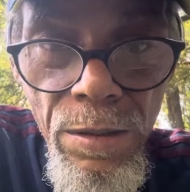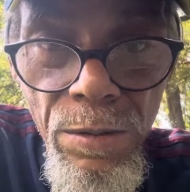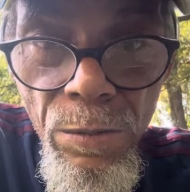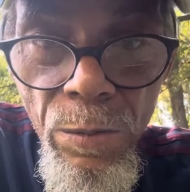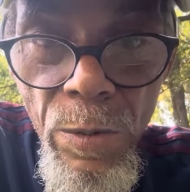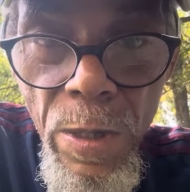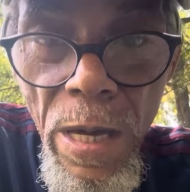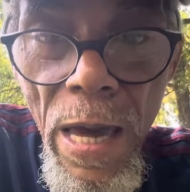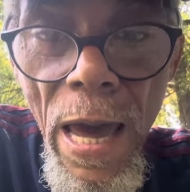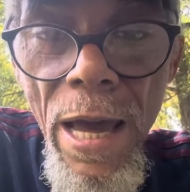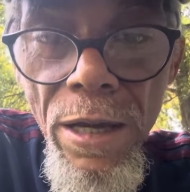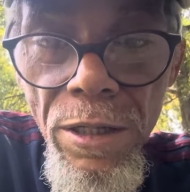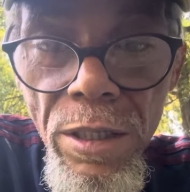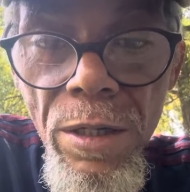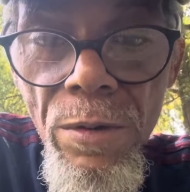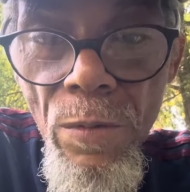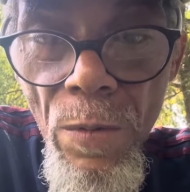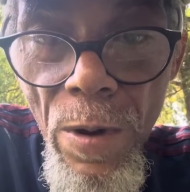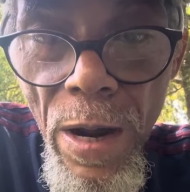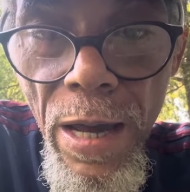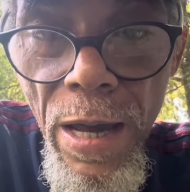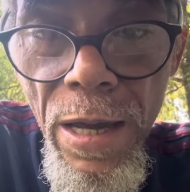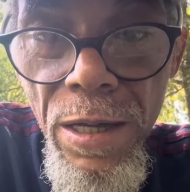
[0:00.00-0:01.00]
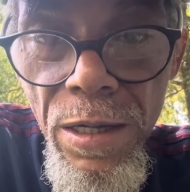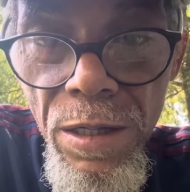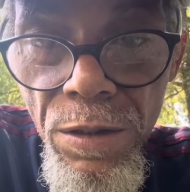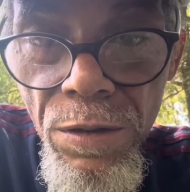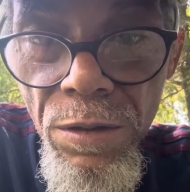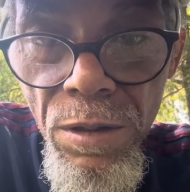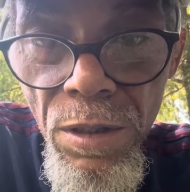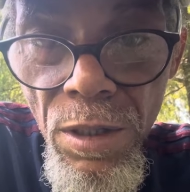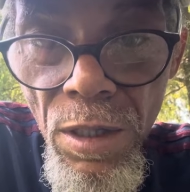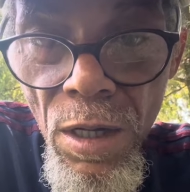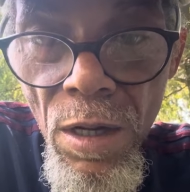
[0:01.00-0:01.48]
We actually raised
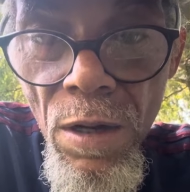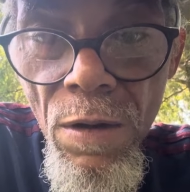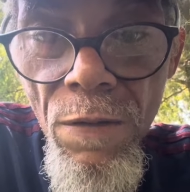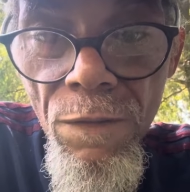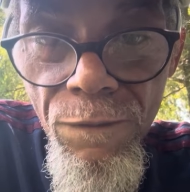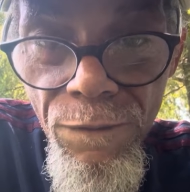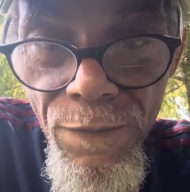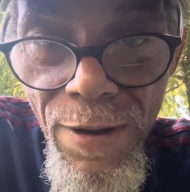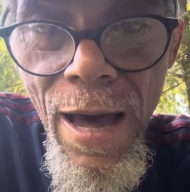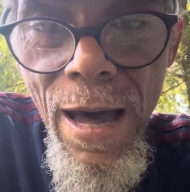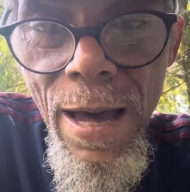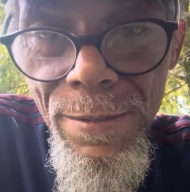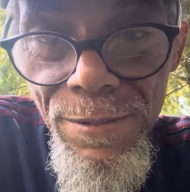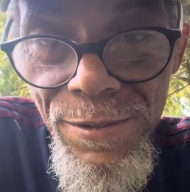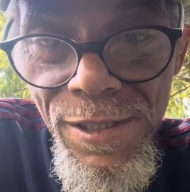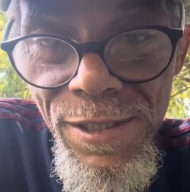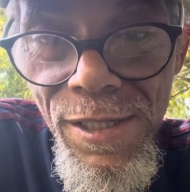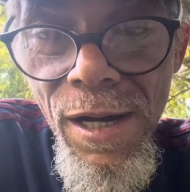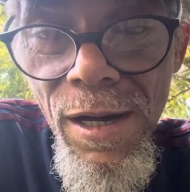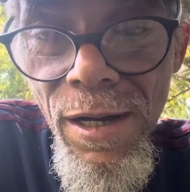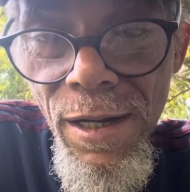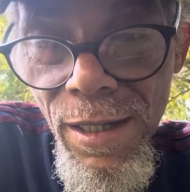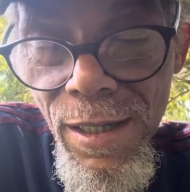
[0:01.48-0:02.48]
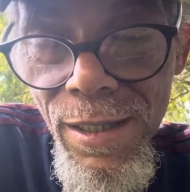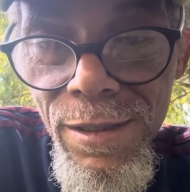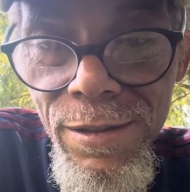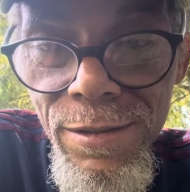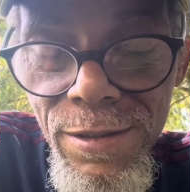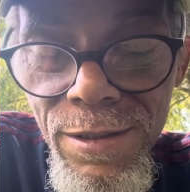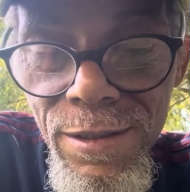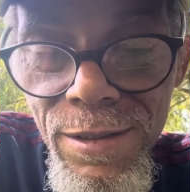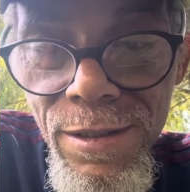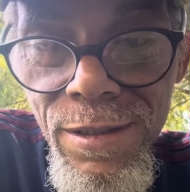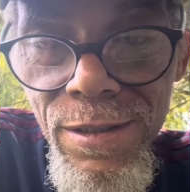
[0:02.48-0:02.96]
five
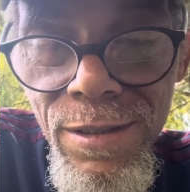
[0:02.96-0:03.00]
sons.